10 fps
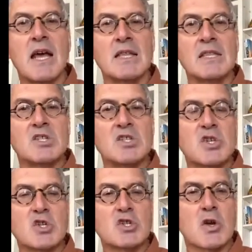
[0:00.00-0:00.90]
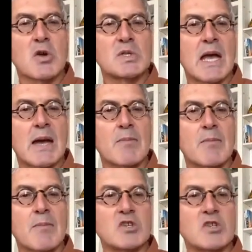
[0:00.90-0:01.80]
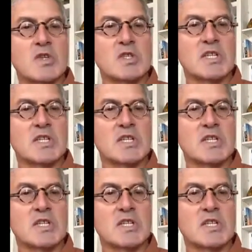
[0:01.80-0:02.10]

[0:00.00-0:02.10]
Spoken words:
And this just shows how many countries